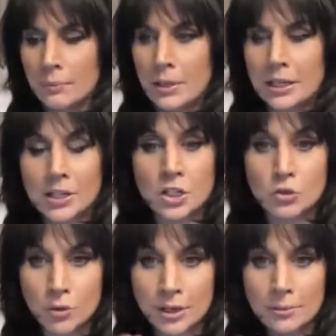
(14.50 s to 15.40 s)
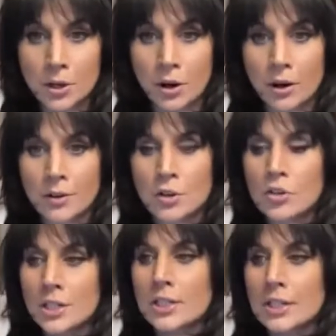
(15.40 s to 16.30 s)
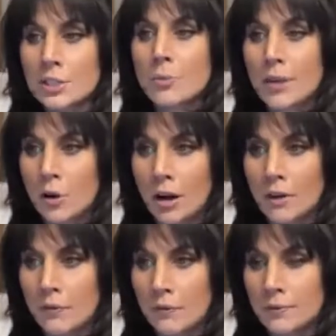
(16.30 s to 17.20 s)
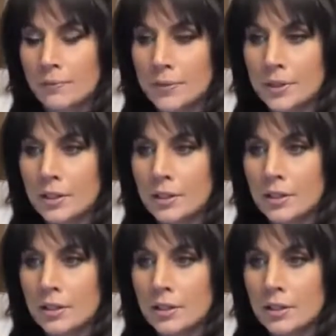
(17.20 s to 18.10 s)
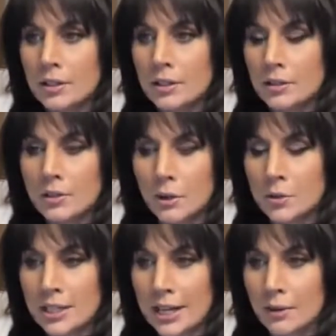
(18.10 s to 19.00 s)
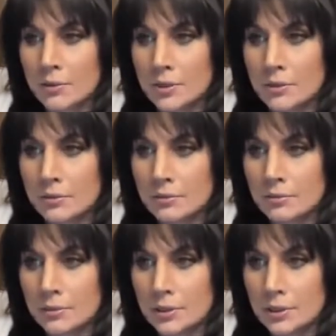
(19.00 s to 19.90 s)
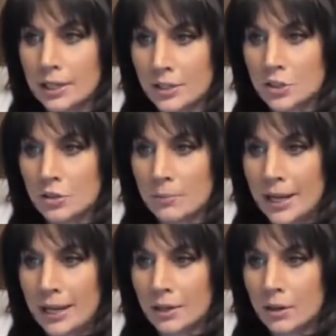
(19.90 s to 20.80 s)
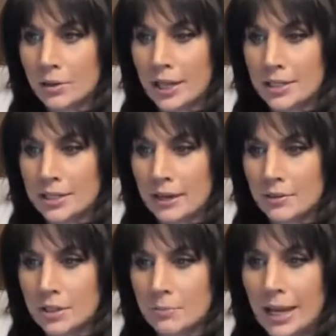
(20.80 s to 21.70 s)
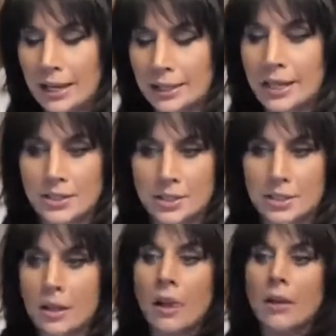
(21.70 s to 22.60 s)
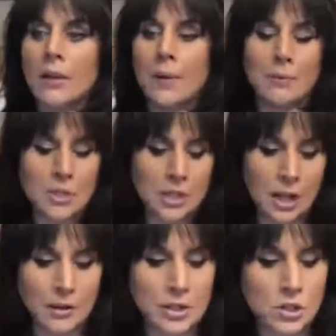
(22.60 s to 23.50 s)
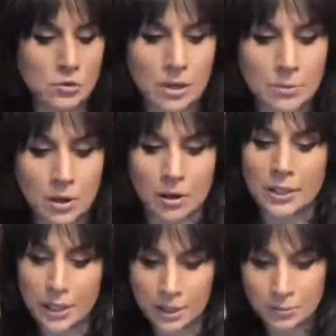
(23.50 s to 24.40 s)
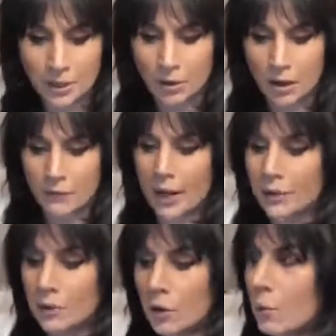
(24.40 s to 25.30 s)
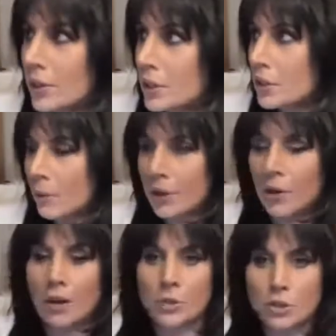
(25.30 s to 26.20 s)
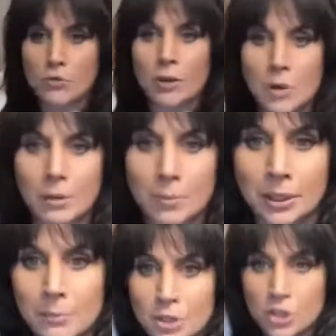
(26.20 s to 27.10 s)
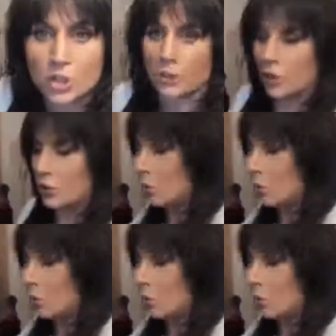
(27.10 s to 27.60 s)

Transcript: Because StreamYard just kicked me off. No sound. Yes, you're back. Okay, sound is back. Yes. I'm sorry, StreamYard kicked me off. I don't know what is going on with StreamYard, but let me just shut the